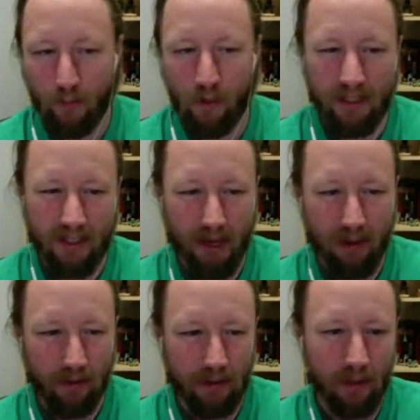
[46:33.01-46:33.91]
but it's got
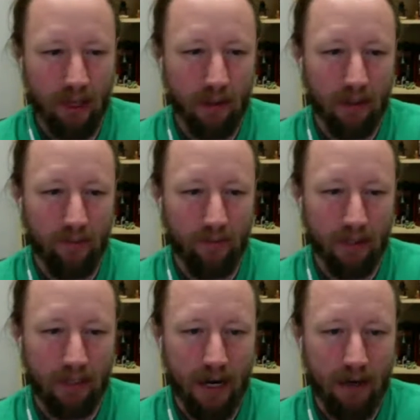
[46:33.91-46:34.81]
a slightly different
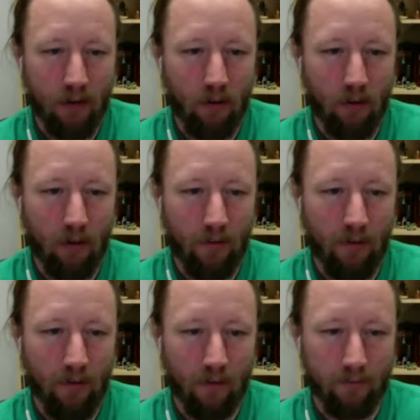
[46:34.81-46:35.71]
deco on the